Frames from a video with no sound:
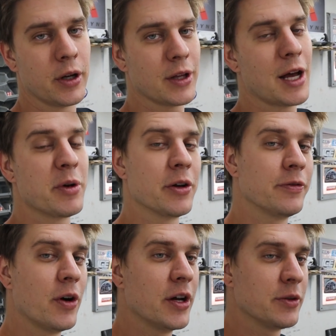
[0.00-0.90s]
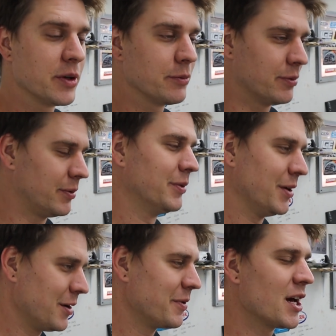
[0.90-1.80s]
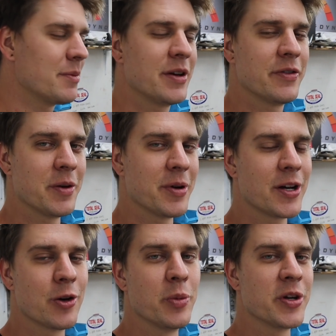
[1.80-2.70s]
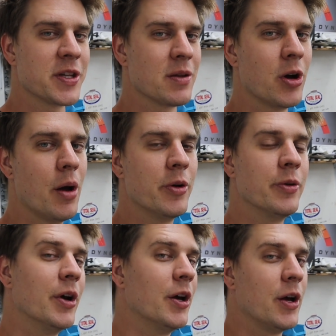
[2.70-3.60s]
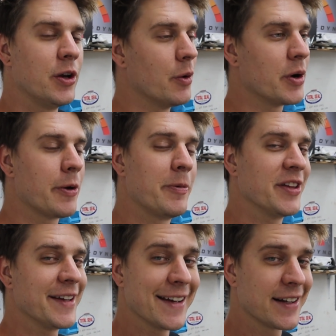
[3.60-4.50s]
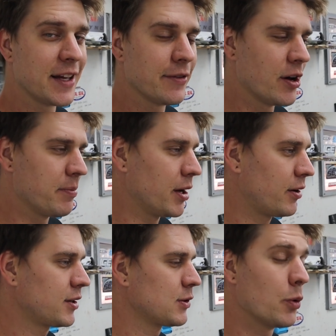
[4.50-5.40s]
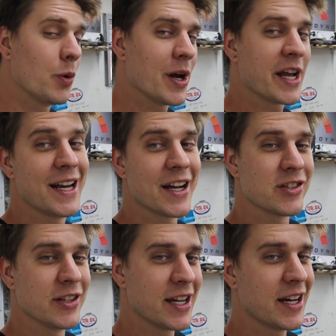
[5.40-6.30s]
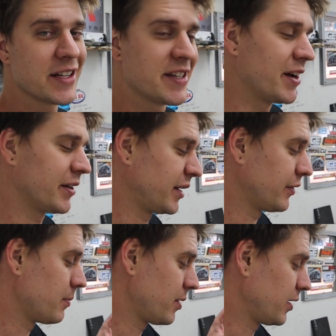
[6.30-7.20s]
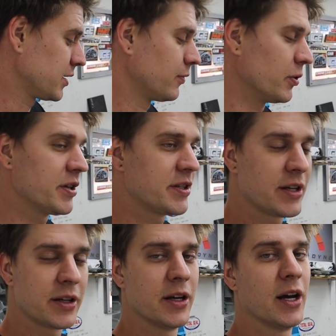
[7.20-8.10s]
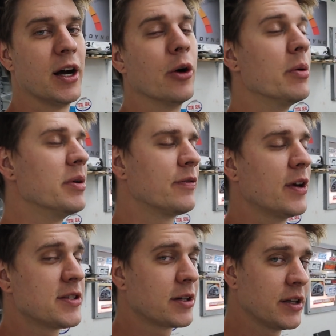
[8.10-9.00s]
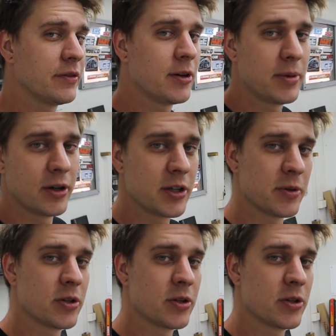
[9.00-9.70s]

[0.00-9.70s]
Glad we could find, we we had a bit of a debacle because at the moment no one can really get Clevite bearings. We were lucky to actually get our set of Clevite bearings for this thing. Uh, we're big fans of Clevite bearings.